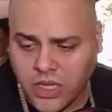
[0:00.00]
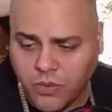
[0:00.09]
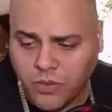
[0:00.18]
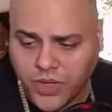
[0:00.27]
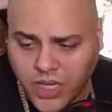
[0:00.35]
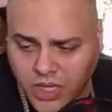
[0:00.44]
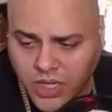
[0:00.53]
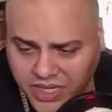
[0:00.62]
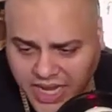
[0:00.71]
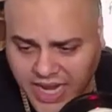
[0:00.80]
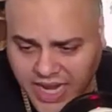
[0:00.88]
But uh, but
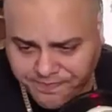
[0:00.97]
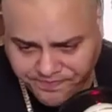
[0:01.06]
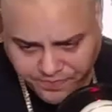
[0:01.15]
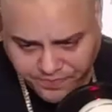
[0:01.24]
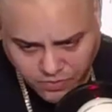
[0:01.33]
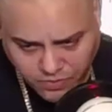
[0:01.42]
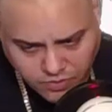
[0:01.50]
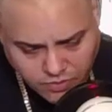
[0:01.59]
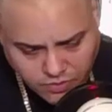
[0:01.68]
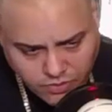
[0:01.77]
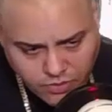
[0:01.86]
again,
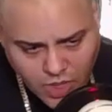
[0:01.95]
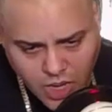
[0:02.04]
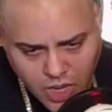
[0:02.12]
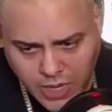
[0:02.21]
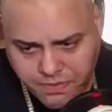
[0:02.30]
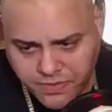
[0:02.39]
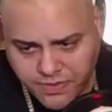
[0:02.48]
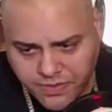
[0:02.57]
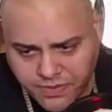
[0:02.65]
um.